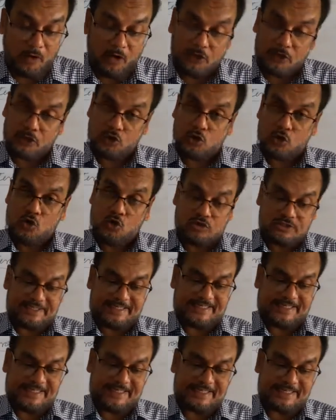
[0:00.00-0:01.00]
although,
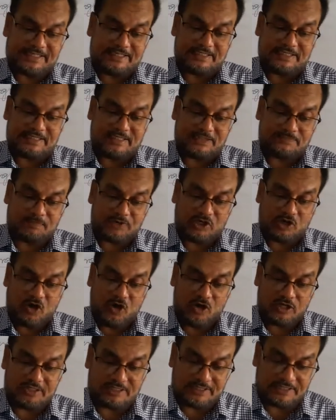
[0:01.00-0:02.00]
since,
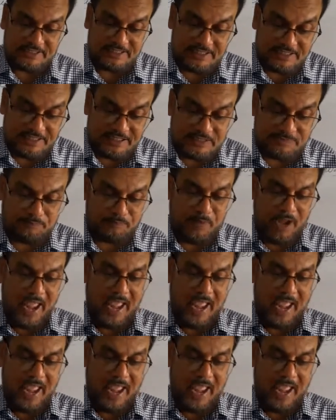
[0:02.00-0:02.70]
because, if,